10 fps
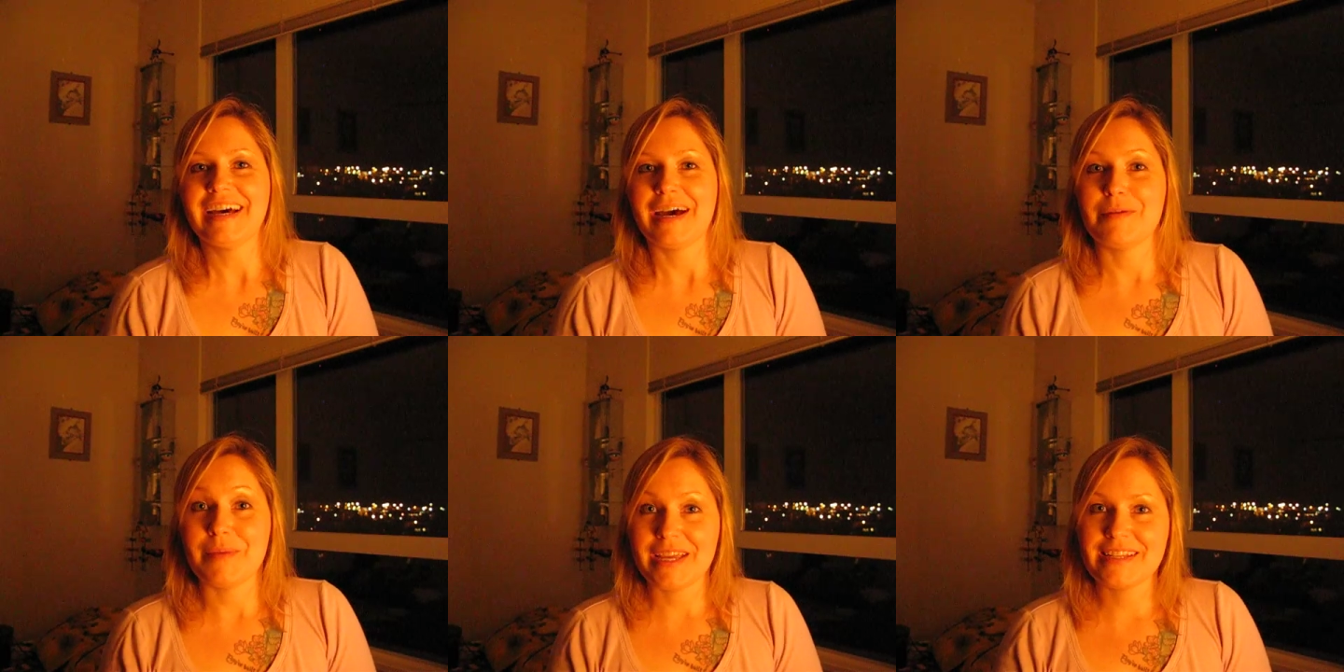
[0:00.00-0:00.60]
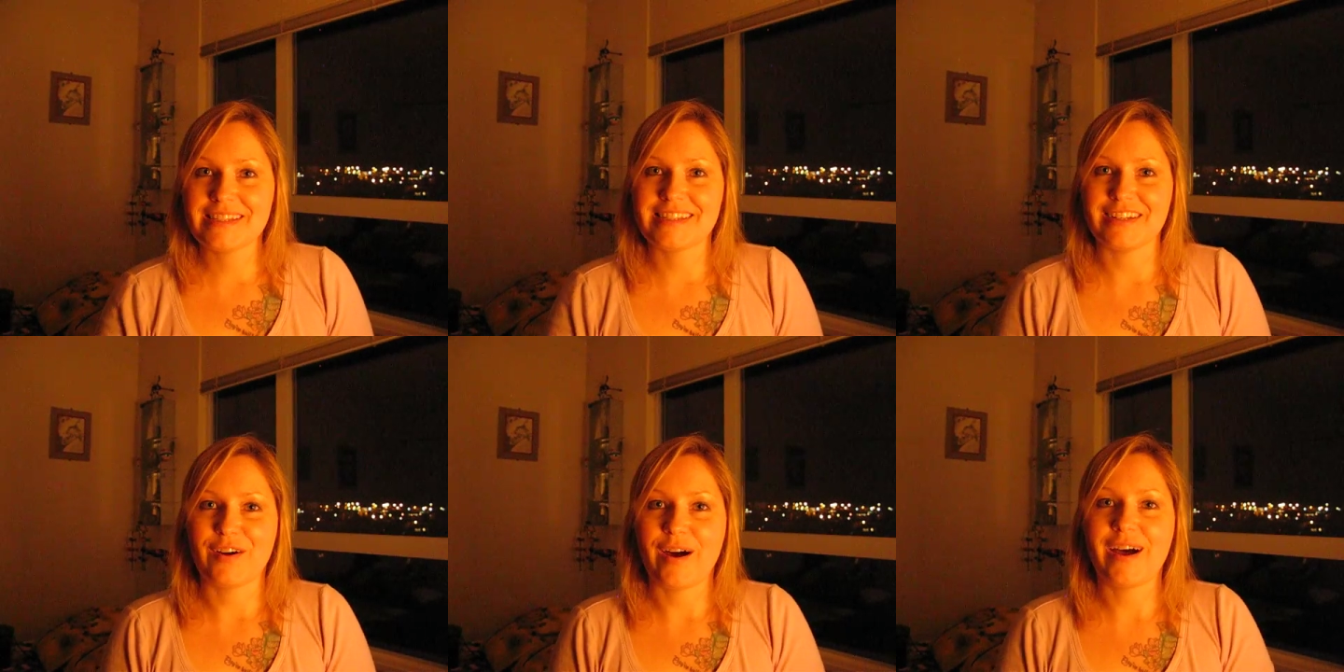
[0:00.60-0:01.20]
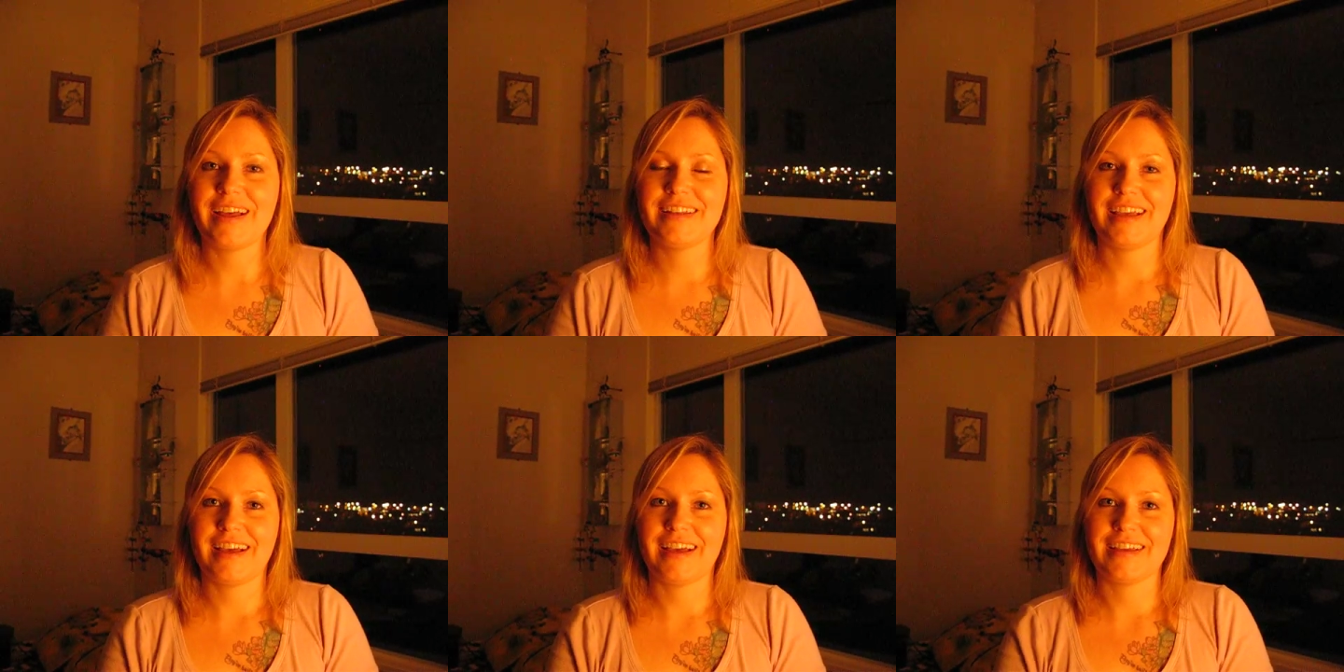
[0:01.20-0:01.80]
I'm amazed and awed
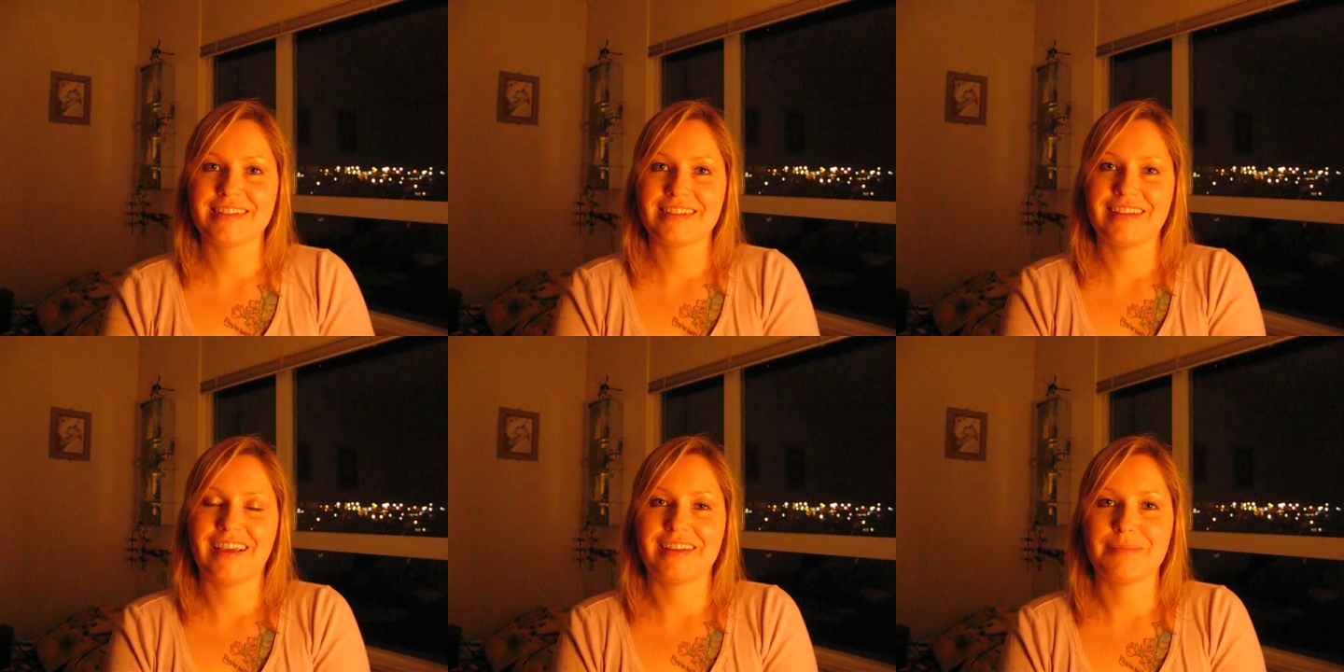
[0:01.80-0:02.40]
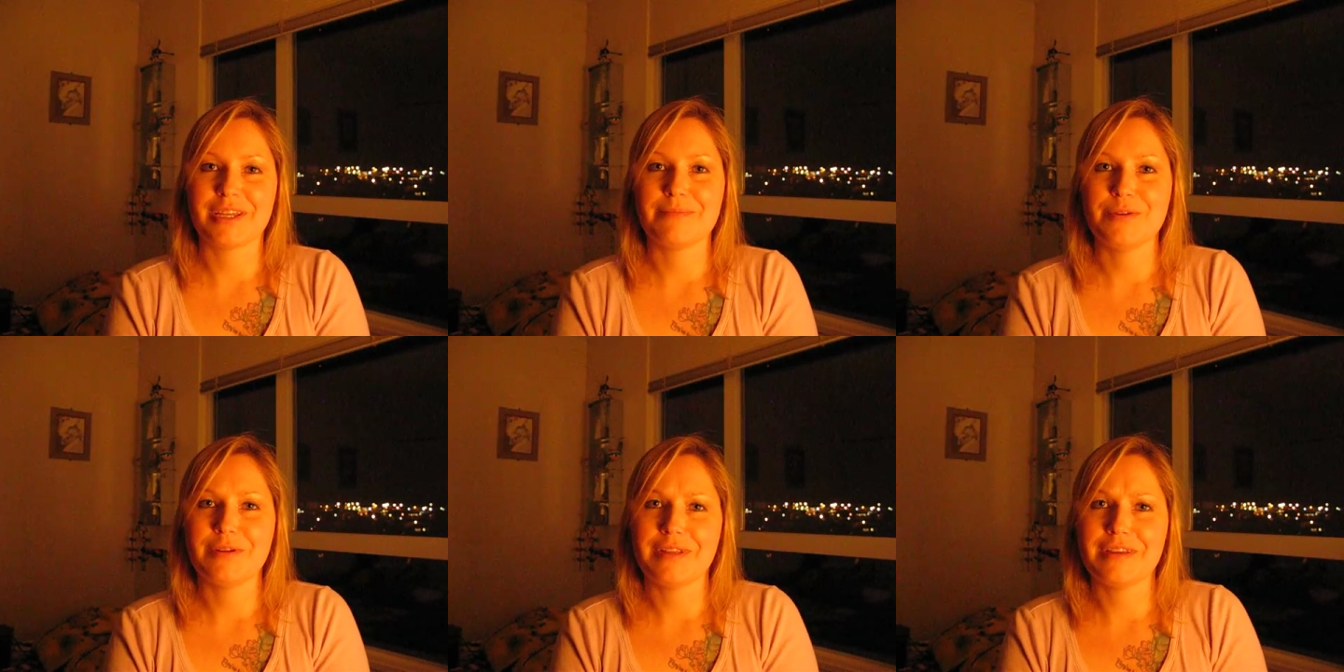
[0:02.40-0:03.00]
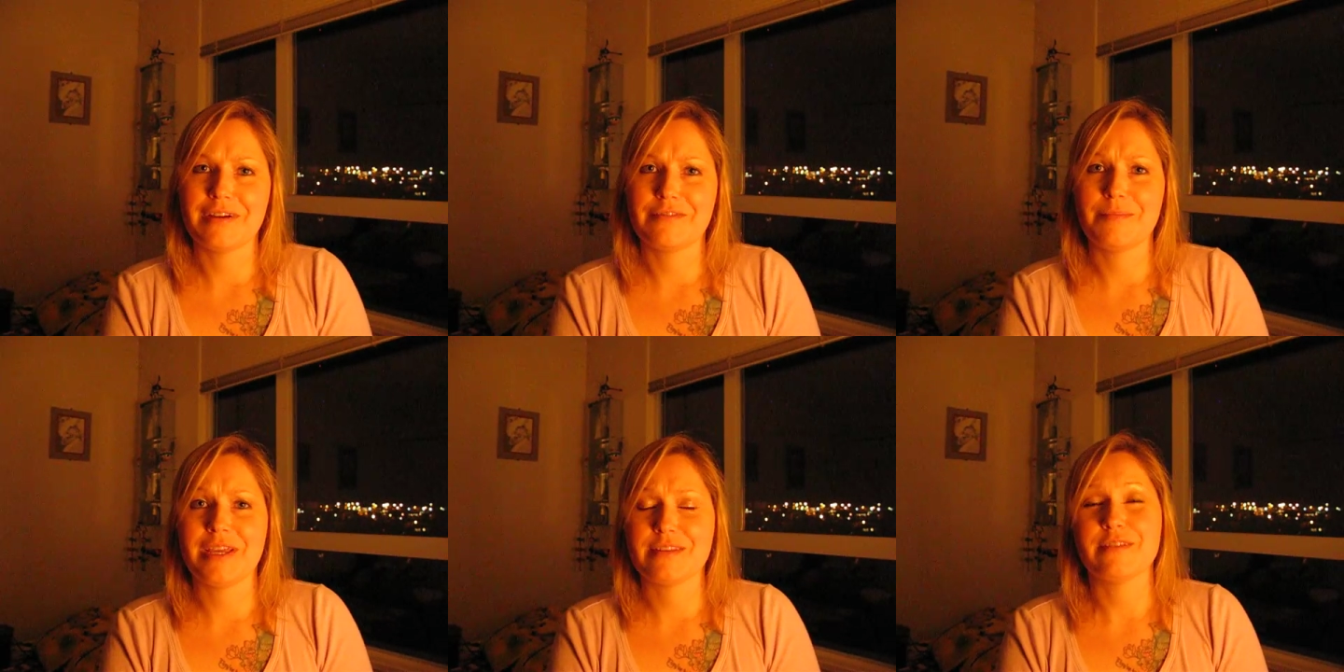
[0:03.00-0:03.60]
at, at my community of
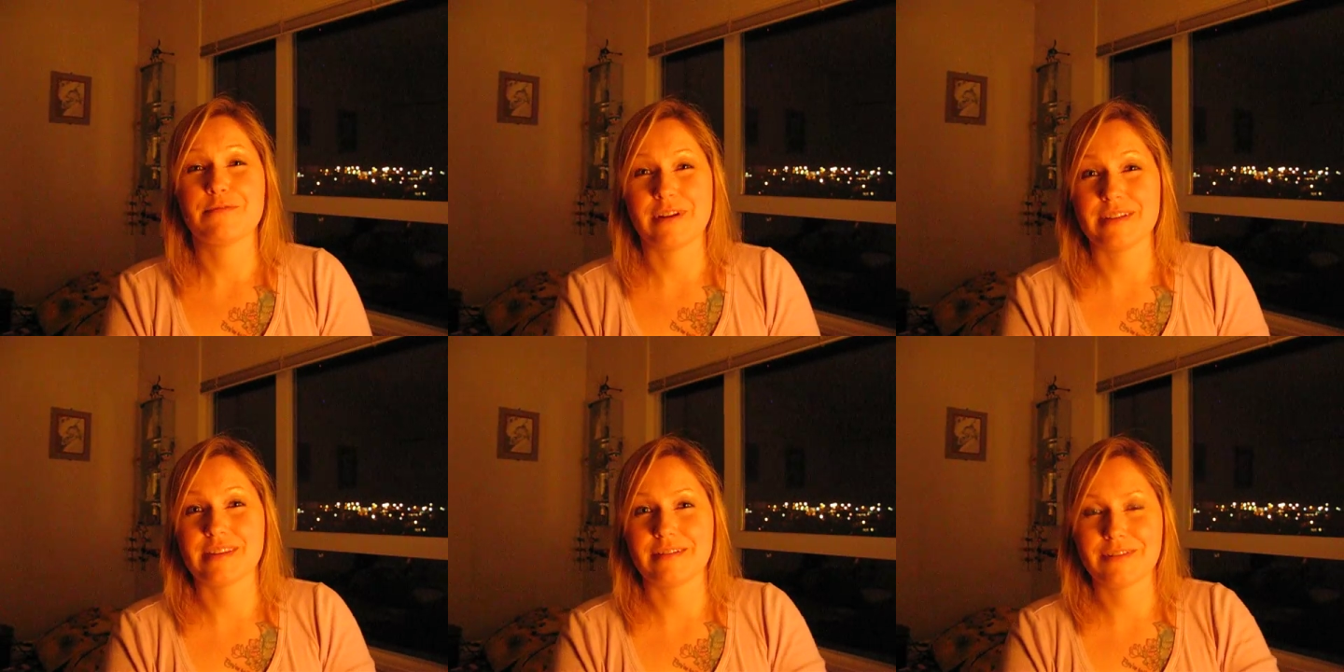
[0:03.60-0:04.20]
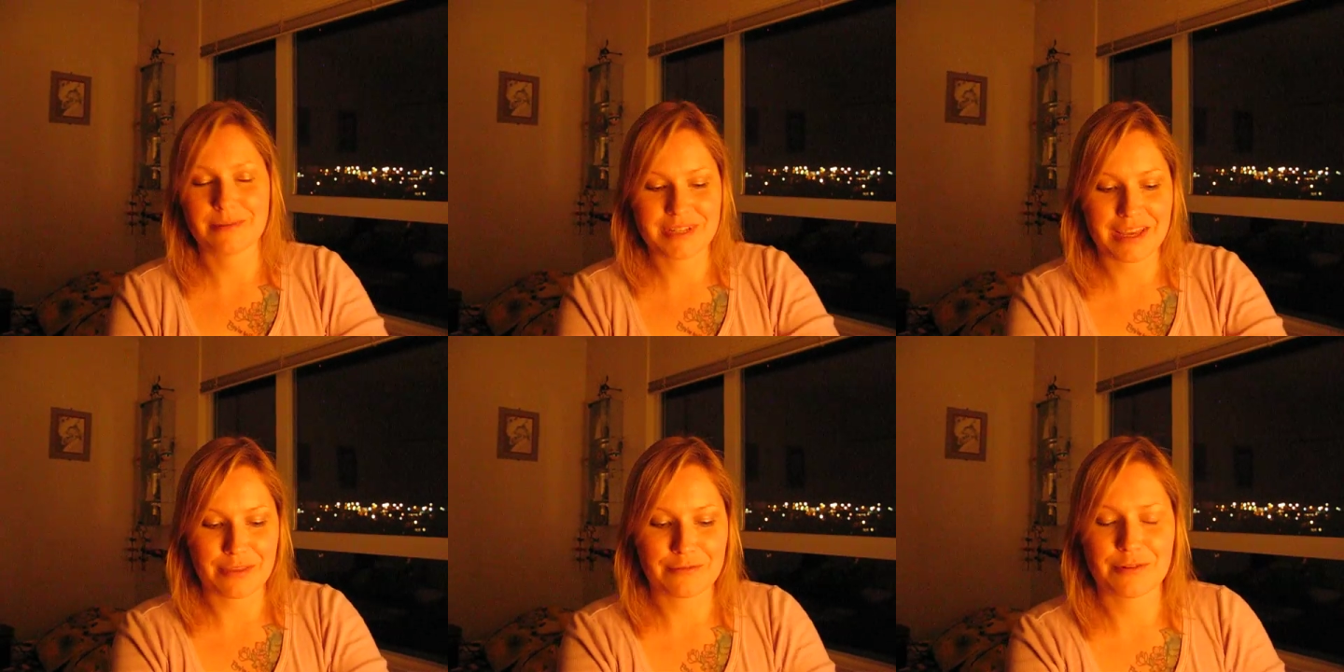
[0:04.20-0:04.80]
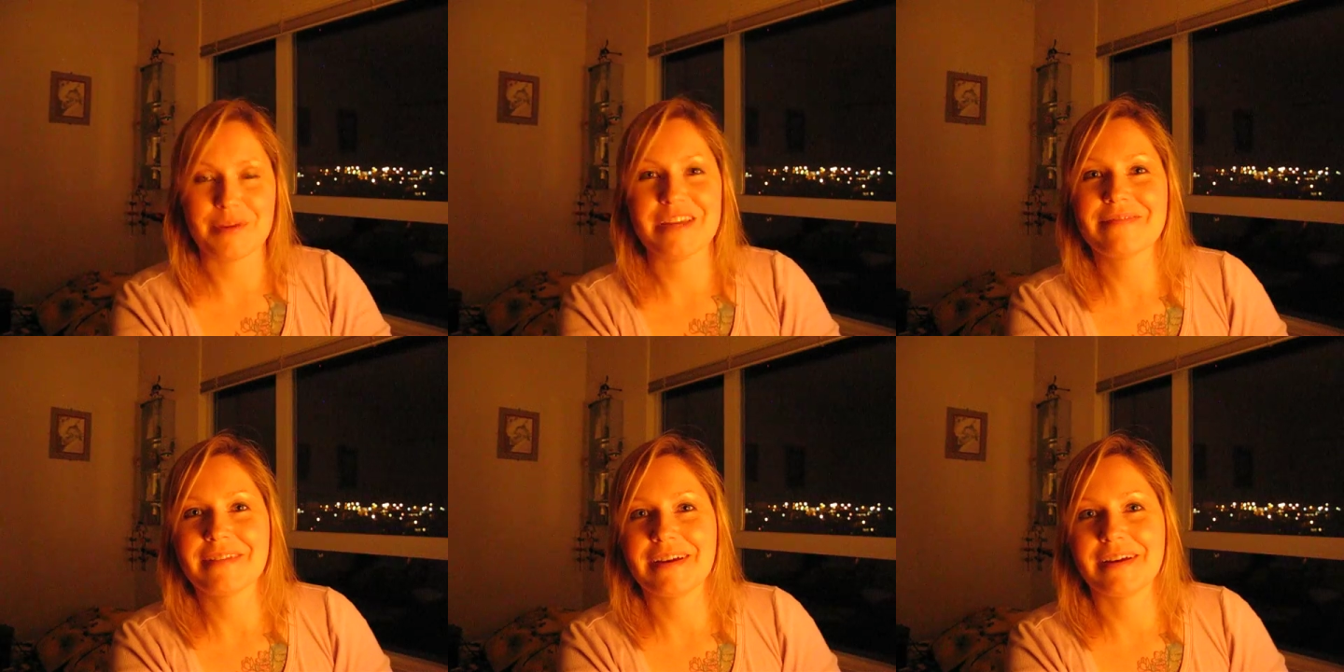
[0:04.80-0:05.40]
amazing friends that have come together for me
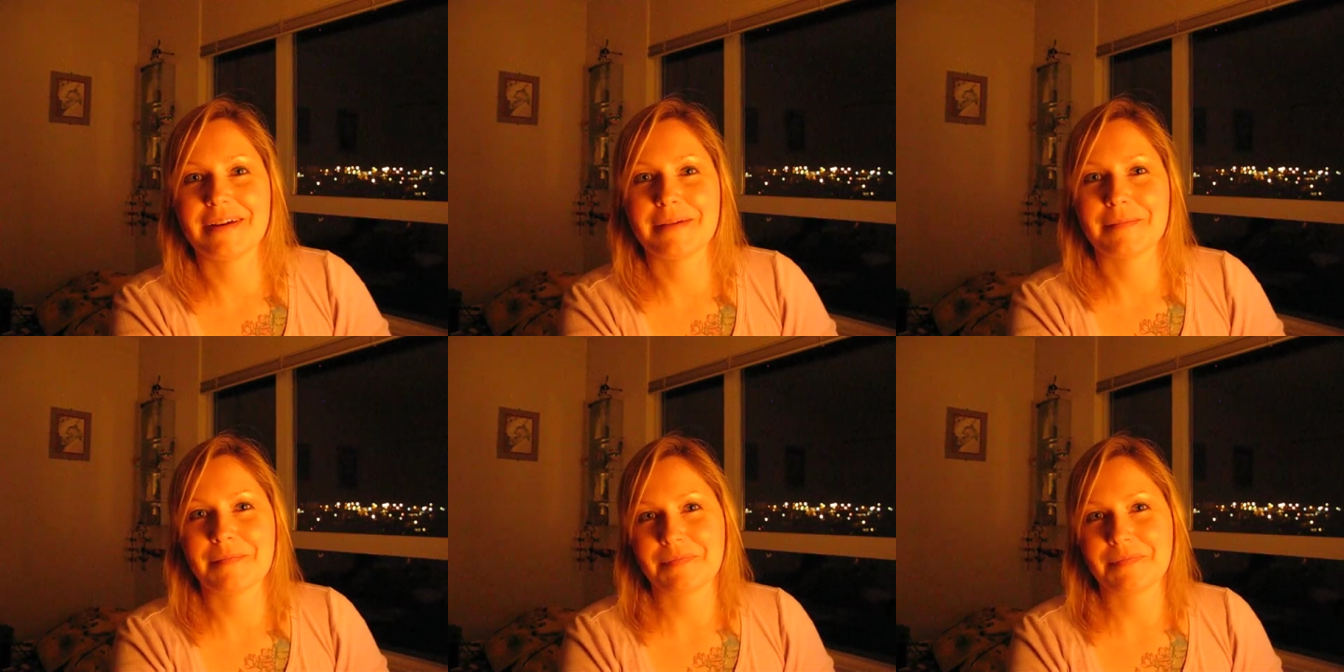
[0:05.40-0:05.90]
um,